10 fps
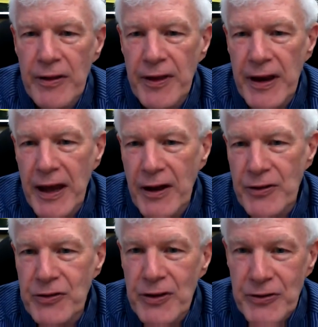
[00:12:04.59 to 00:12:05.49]
that
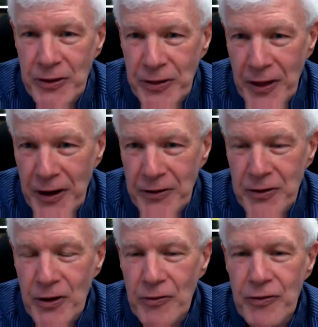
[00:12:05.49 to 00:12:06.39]
has synthetic
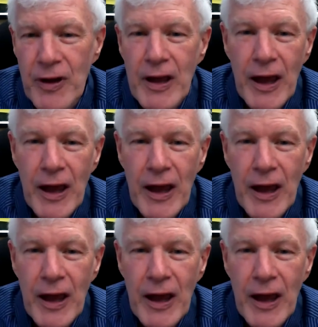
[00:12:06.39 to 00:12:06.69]
turf,